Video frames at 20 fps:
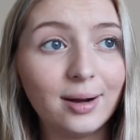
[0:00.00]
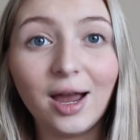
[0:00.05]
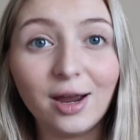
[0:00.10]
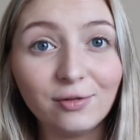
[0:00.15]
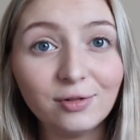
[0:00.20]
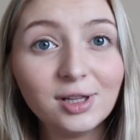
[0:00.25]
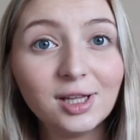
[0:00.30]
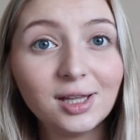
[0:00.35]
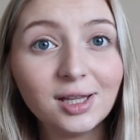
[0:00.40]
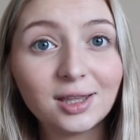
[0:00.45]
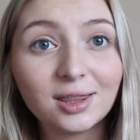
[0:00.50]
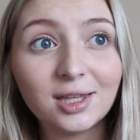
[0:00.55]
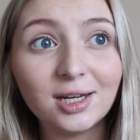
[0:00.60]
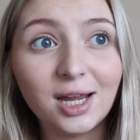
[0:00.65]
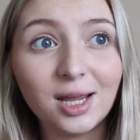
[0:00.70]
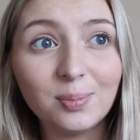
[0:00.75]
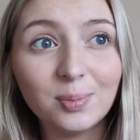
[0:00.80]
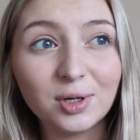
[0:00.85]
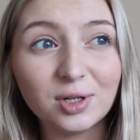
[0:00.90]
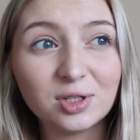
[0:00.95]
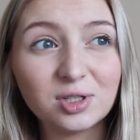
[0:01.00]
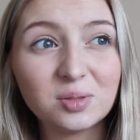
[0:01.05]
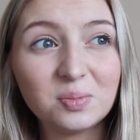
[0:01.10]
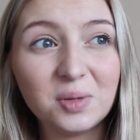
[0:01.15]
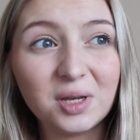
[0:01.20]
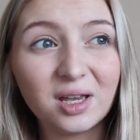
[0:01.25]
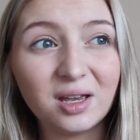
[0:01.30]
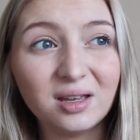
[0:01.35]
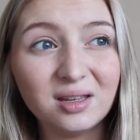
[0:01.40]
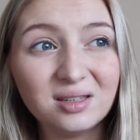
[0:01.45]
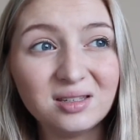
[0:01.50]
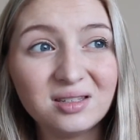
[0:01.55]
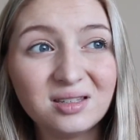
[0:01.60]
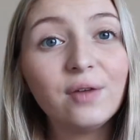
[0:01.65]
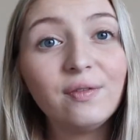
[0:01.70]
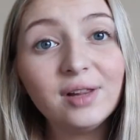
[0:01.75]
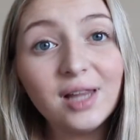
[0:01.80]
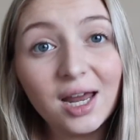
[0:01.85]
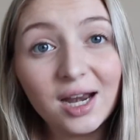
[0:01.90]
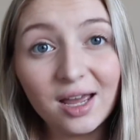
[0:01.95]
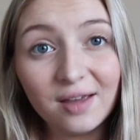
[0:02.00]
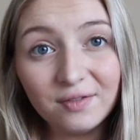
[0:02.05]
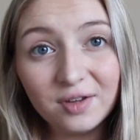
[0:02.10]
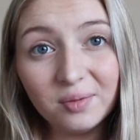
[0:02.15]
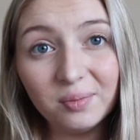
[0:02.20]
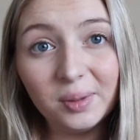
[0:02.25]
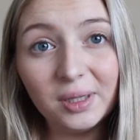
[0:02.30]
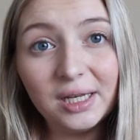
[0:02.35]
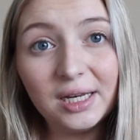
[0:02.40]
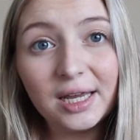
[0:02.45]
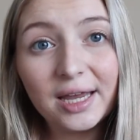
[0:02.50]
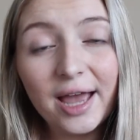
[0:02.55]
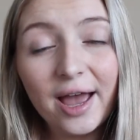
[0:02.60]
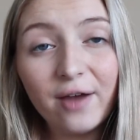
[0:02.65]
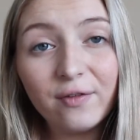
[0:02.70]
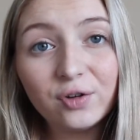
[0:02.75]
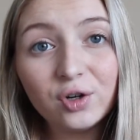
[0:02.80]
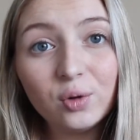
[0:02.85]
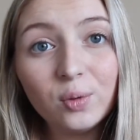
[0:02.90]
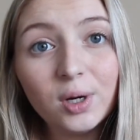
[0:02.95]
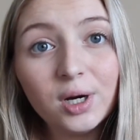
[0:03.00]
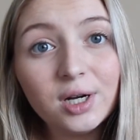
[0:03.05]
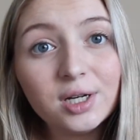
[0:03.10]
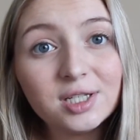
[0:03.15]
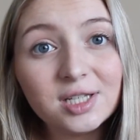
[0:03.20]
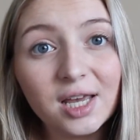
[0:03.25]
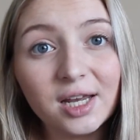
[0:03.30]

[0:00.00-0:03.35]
I really like the diapers because I have a lot of heavy bleeding afterwards,